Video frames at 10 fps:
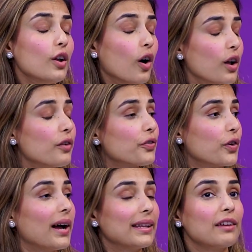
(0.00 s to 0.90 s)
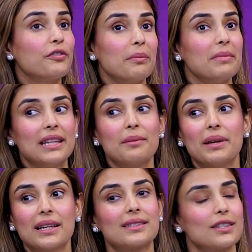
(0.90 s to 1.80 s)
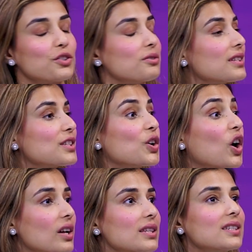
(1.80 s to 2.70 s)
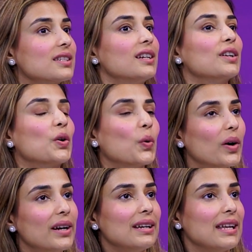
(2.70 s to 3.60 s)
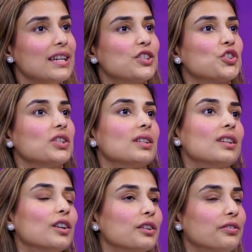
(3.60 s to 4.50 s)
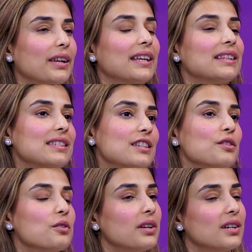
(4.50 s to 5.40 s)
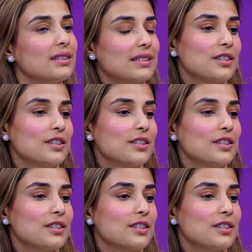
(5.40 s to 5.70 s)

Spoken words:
a lot of, I think for me, the biggest issue is this constant coordination of like, this needs to go here, this